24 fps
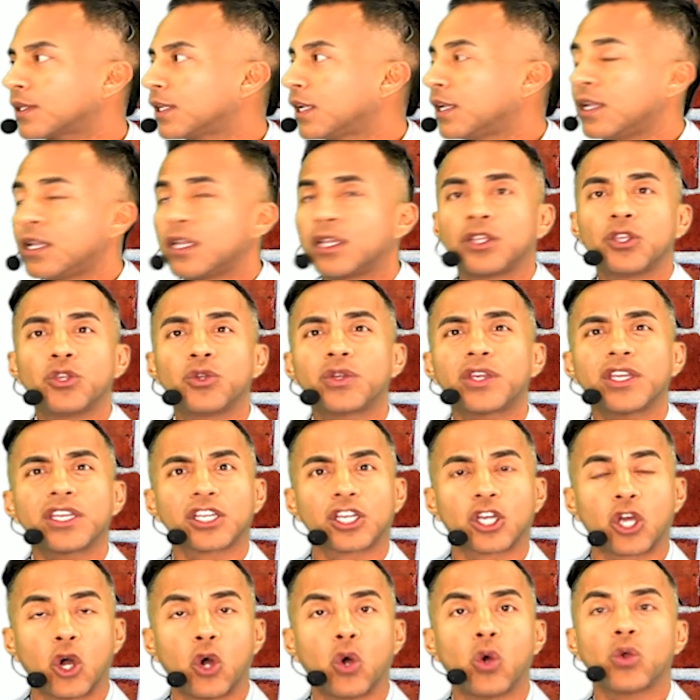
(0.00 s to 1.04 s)
You can
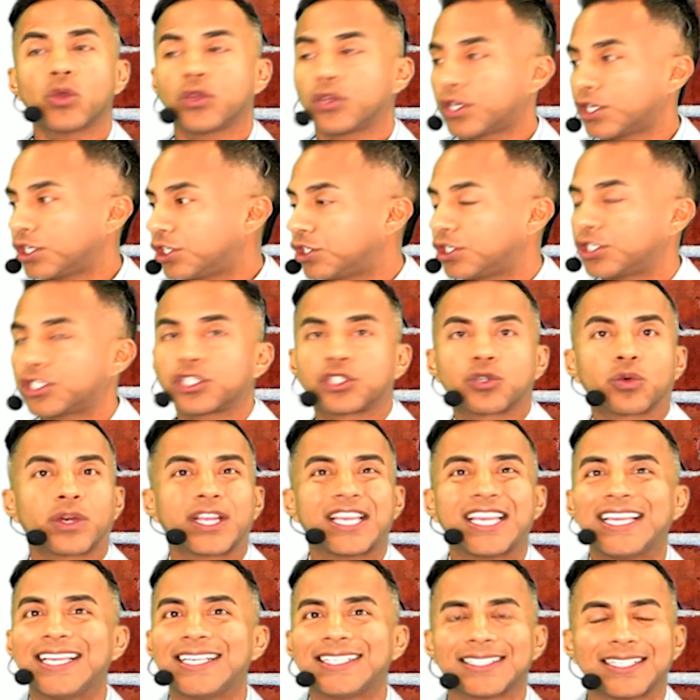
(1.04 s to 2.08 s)
just
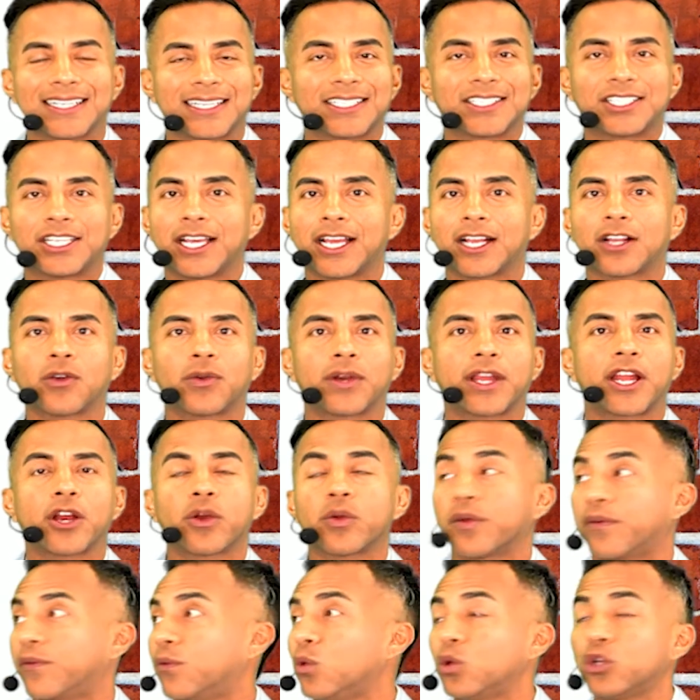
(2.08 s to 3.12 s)
easily check on
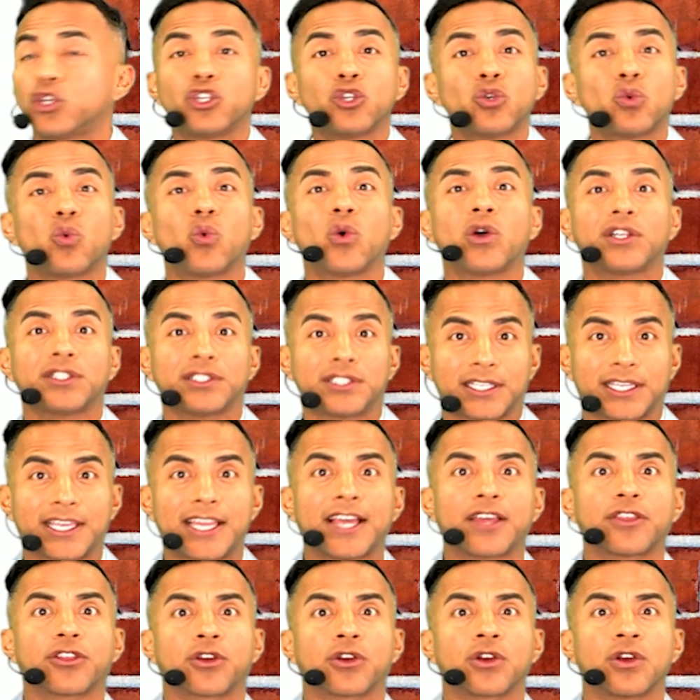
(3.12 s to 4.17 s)
aerial, and we'll do one
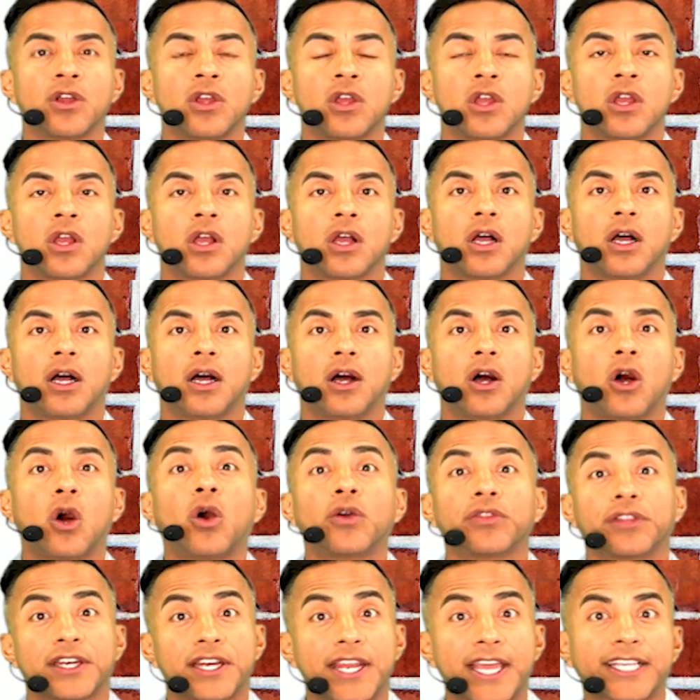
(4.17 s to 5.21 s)
together on
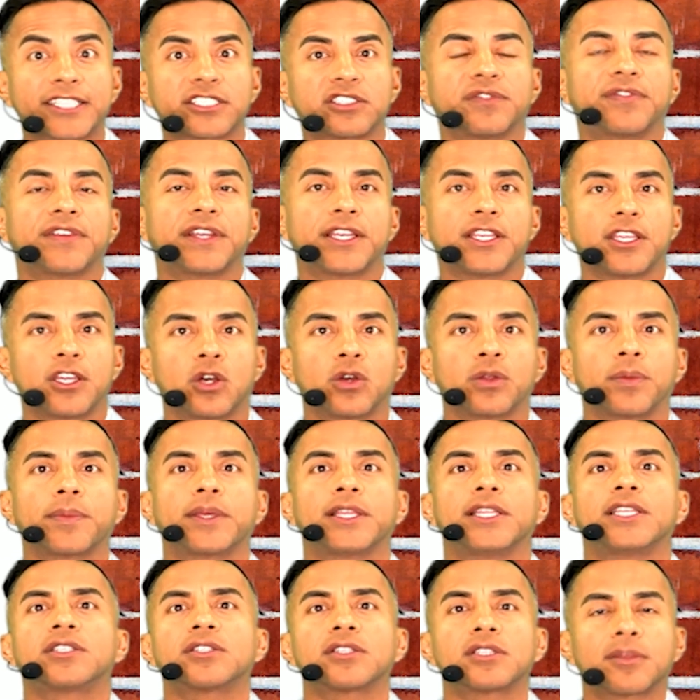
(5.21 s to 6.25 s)
the next video. I mean,
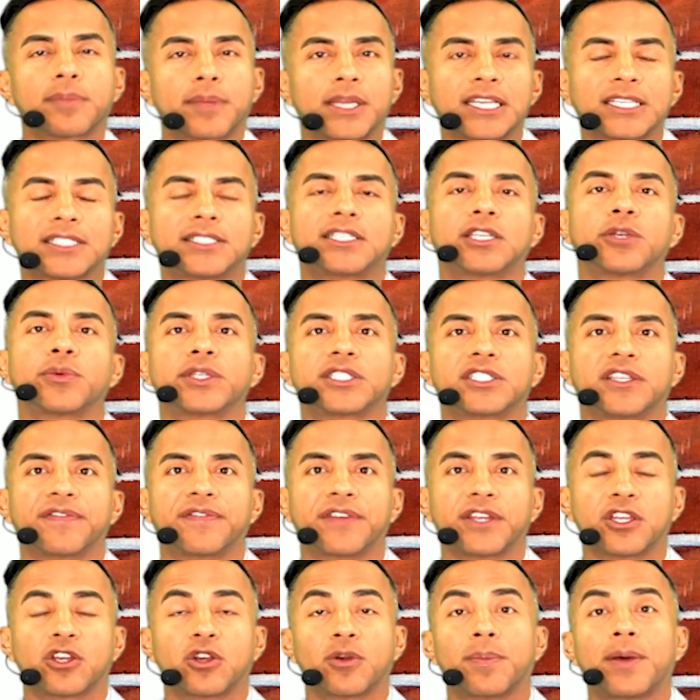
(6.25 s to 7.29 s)
this is going to be a series of
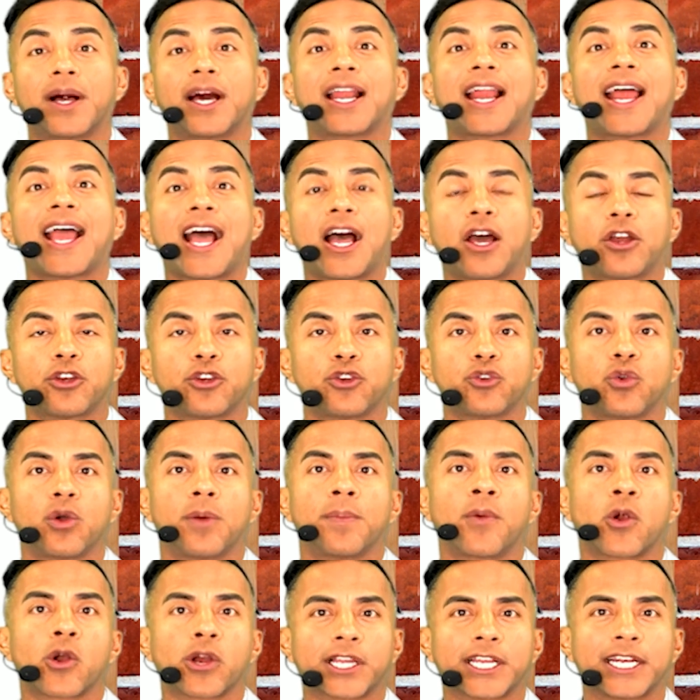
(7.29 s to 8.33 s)
video about how to a
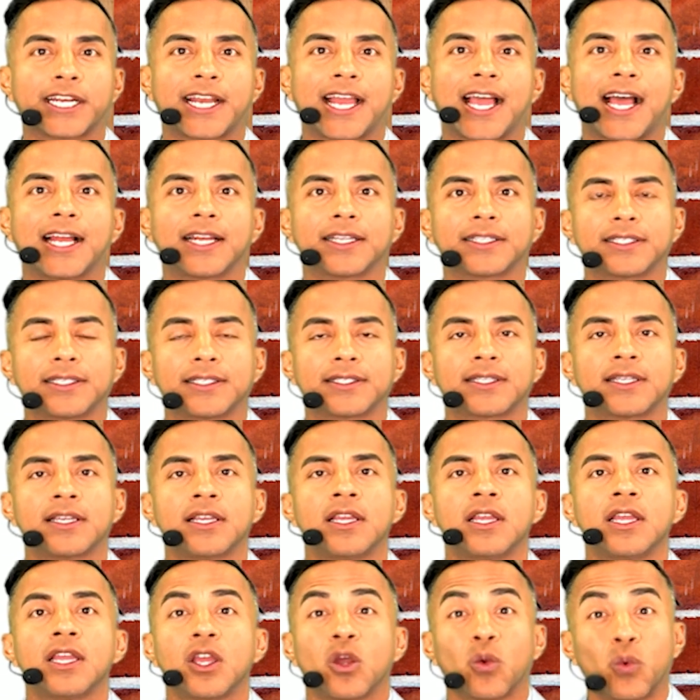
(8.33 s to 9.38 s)
market analysis.
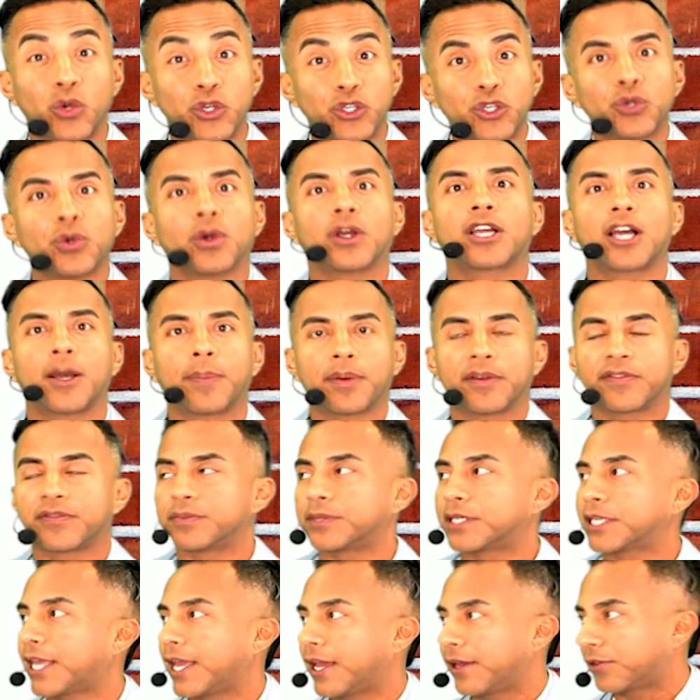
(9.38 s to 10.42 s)
We'll do a couple of them
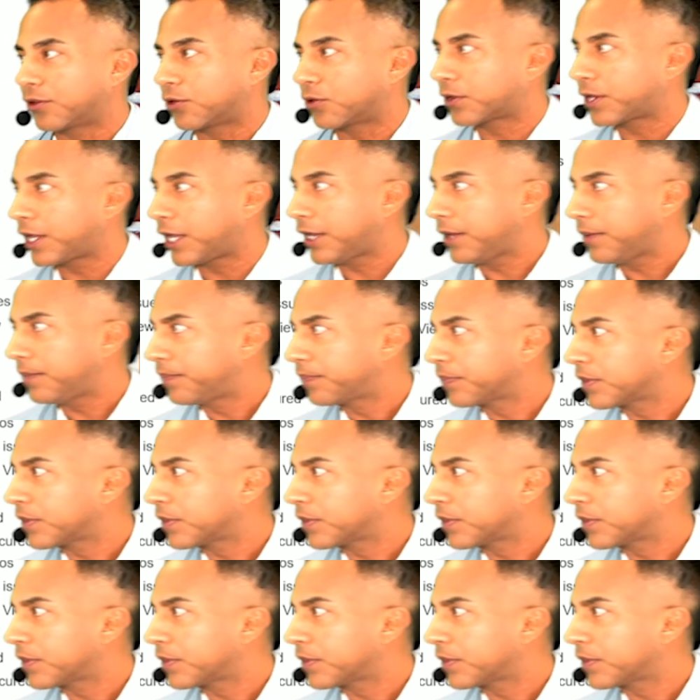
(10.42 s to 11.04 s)
together, okay?